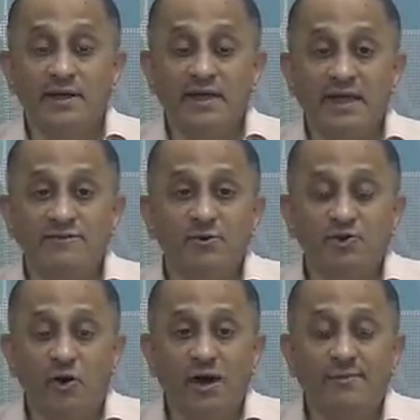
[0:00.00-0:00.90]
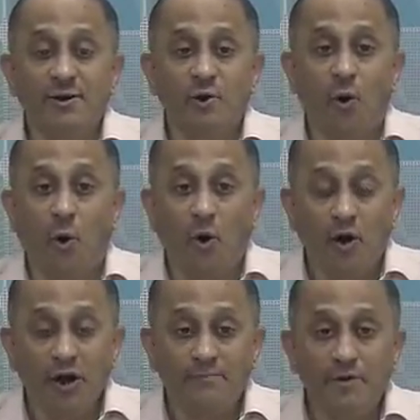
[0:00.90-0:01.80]
If you talk about
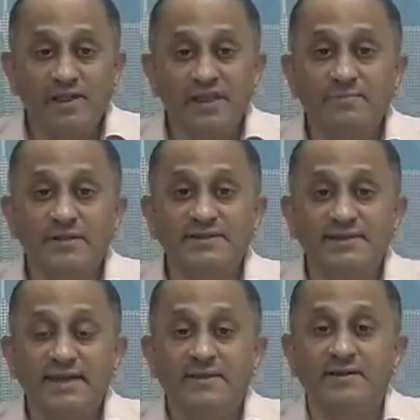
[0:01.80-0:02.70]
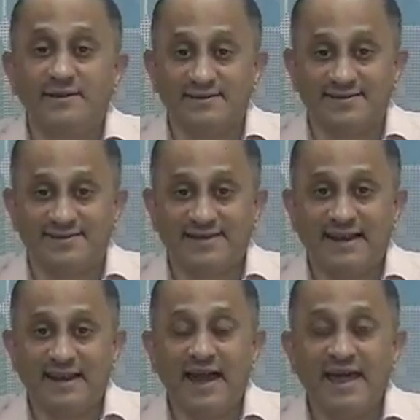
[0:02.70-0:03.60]
all possible signals
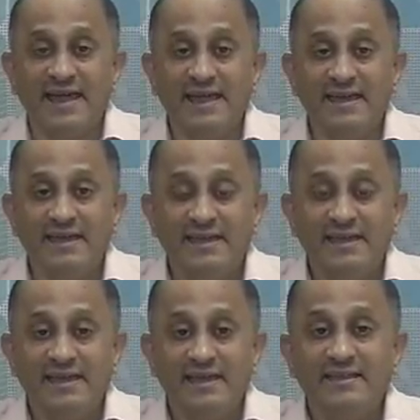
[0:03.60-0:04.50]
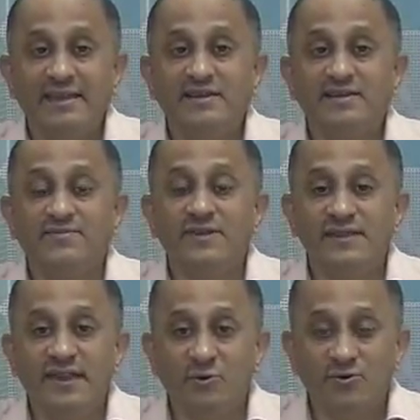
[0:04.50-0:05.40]
that lie in the interval
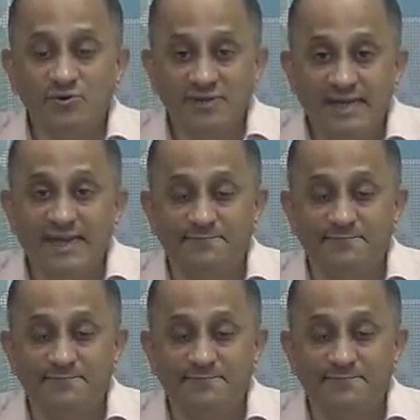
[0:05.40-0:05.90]
0 to t,